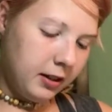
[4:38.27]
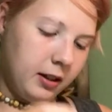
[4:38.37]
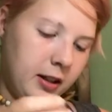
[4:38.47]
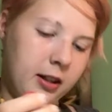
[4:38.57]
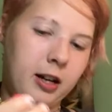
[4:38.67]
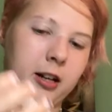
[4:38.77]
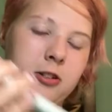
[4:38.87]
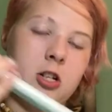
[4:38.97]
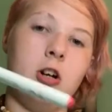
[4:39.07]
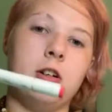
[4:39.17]
And that
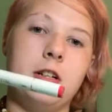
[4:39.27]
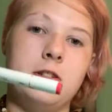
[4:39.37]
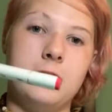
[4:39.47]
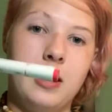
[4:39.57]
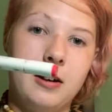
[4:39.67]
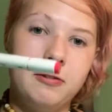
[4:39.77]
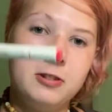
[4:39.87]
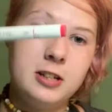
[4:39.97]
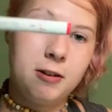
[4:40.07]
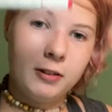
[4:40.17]
is Artist Loft.
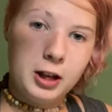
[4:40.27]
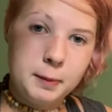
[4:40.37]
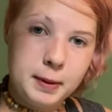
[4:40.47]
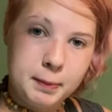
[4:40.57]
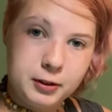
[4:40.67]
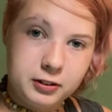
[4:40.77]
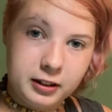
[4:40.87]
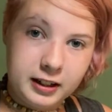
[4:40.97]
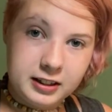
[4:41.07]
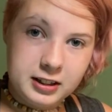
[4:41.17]
Now, a lot of people are
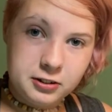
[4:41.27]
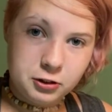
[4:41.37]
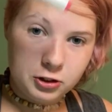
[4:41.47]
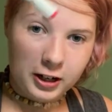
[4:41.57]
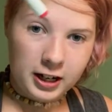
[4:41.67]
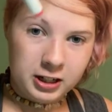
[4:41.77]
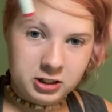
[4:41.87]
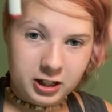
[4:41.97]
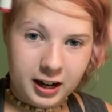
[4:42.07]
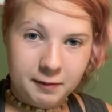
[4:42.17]
like, these are trash,
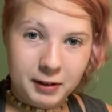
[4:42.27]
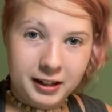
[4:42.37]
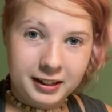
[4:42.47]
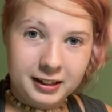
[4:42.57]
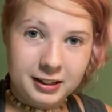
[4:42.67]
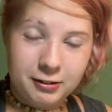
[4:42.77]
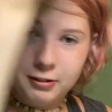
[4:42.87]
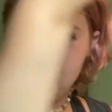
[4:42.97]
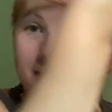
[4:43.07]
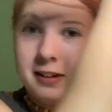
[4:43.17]
I'm not gonna use
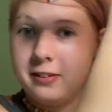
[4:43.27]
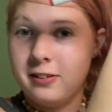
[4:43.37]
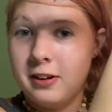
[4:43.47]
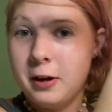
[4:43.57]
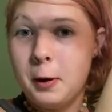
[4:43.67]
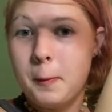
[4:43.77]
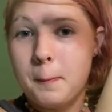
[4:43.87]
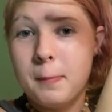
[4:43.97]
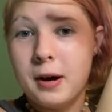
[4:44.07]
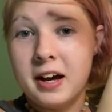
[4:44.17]
these.
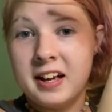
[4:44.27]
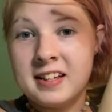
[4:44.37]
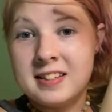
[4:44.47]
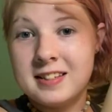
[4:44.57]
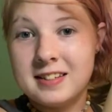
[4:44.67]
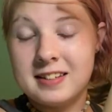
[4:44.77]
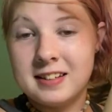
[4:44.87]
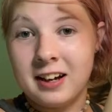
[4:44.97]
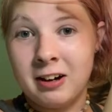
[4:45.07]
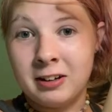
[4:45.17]
But
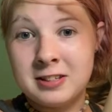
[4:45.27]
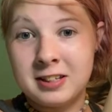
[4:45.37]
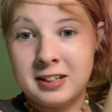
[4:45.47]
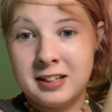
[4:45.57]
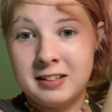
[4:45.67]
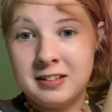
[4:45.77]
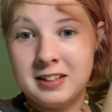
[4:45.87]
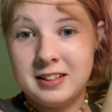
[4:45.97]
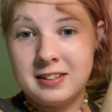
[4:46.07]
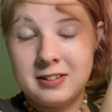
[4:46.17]
honestly,
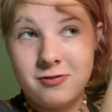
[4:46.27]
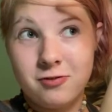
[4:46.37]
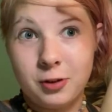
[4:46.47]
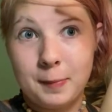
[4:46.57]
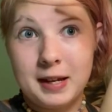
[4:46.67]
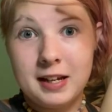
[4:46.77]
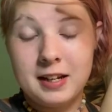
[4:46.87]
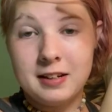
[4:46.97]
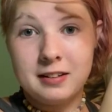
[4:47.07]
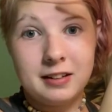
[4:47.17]
for
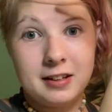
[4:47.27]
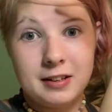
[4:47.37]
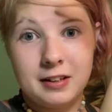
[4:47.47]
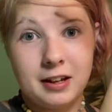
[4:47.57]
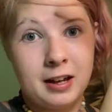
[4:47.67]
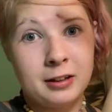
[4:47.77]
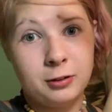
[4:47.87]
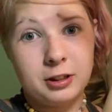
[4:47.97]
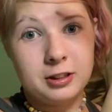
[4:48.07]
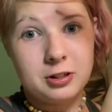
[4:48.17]
me, other
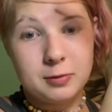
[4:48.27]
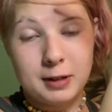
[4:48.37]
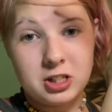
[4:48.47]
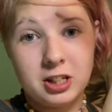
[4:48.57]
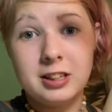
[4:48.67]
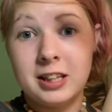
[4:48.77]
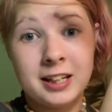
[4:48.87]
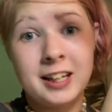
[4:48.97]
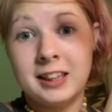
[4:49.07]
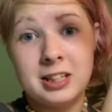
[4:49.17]
than the smudging, they
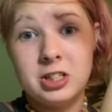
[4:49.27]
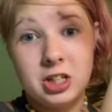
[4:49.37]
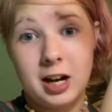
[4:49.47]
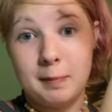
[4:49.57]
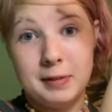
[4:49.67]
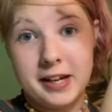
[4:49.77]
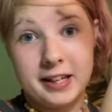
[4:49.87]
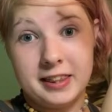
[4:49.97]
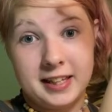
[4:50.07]
get the job done.